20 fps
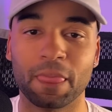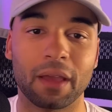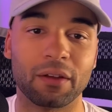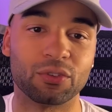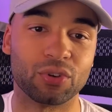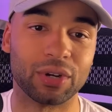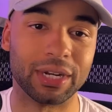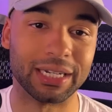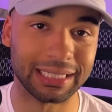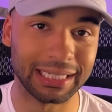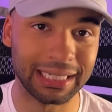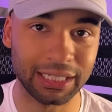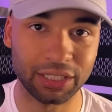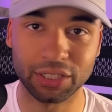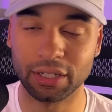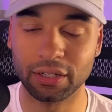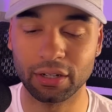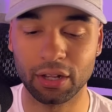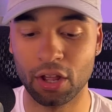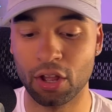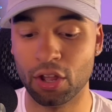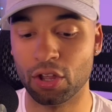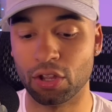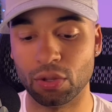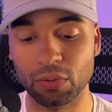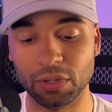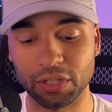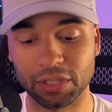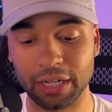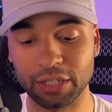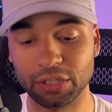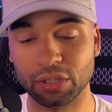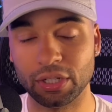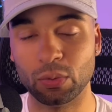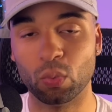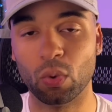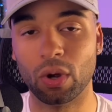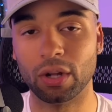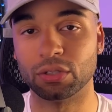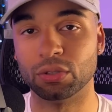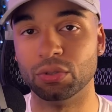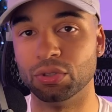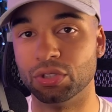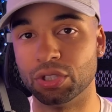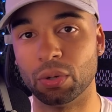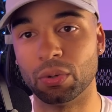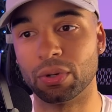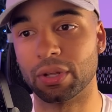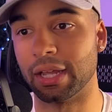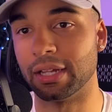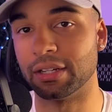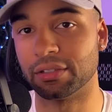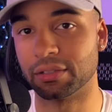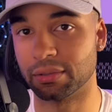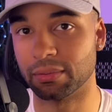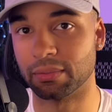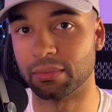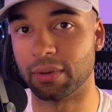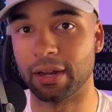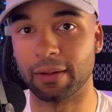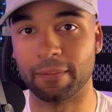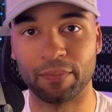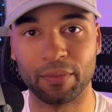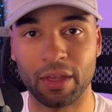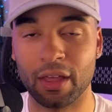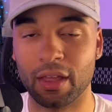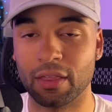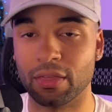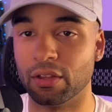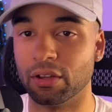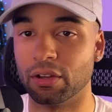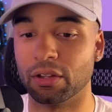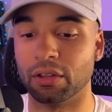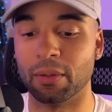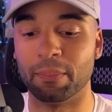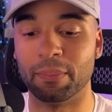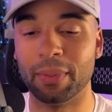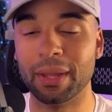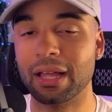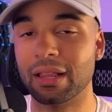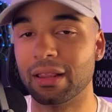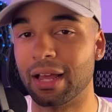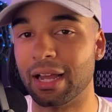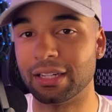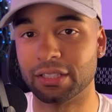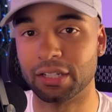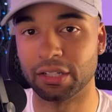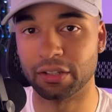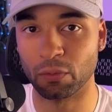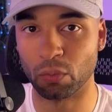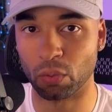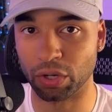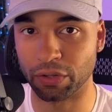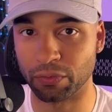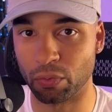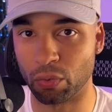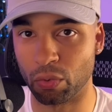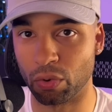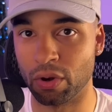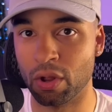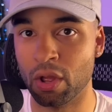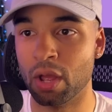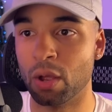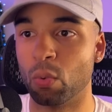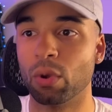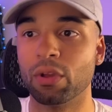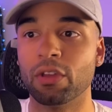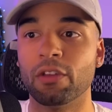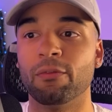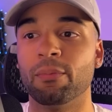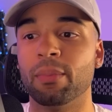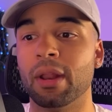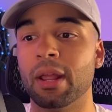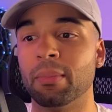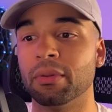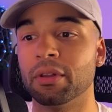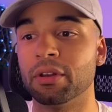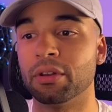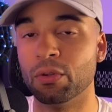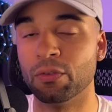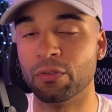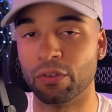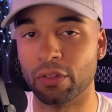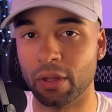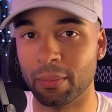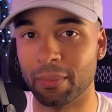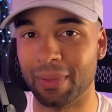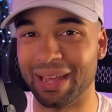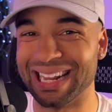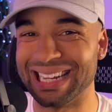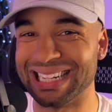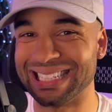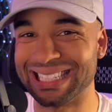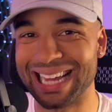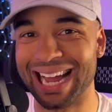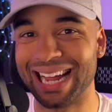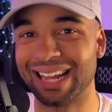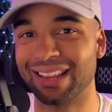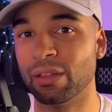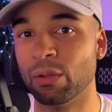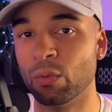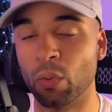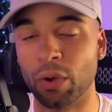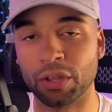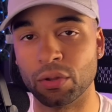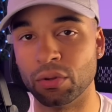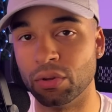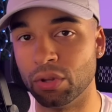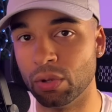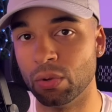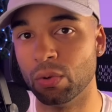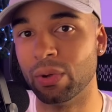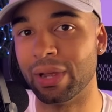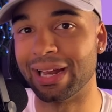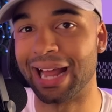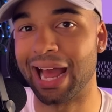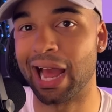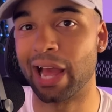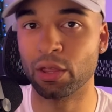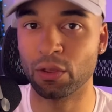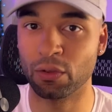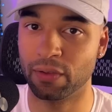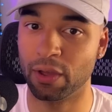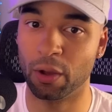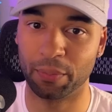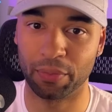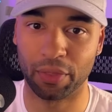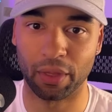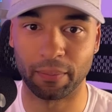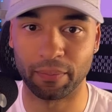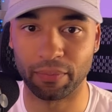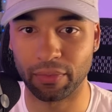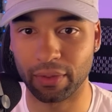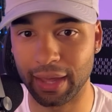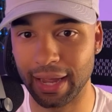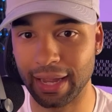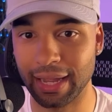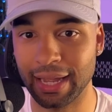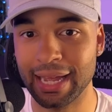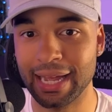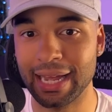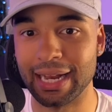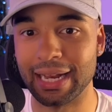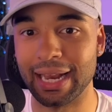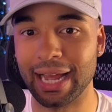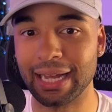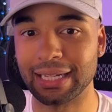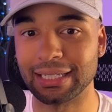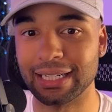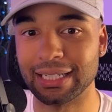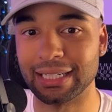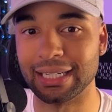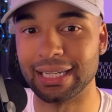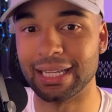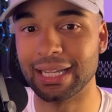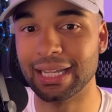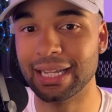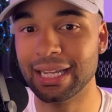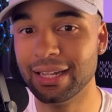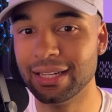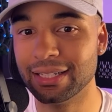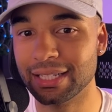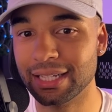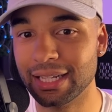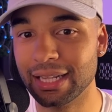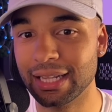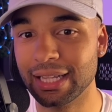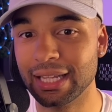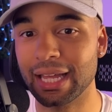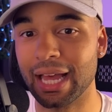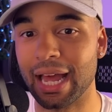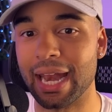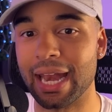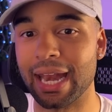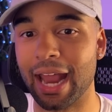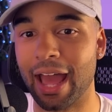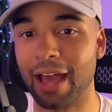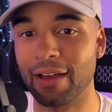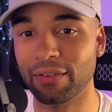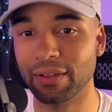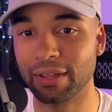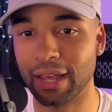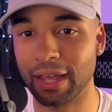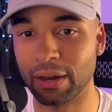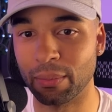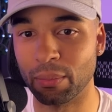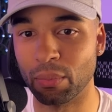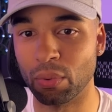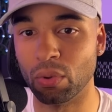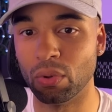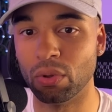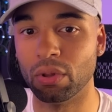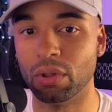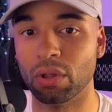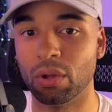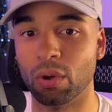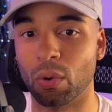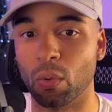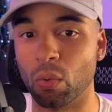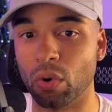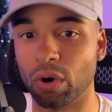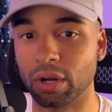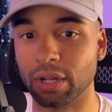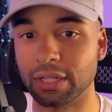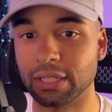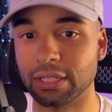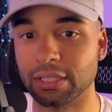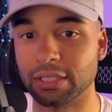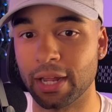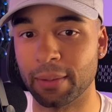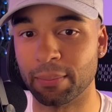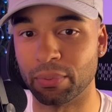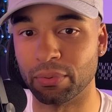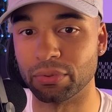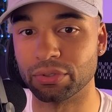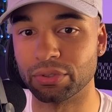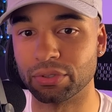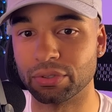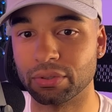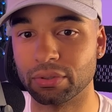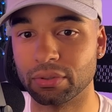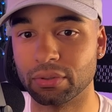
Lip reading: Translation: you essentially want to showcase, right, the big clients that you worked for, what you've been able to do for them, and exactly what you do and how you've helped them, okay? Next is an easily navigatable work samples.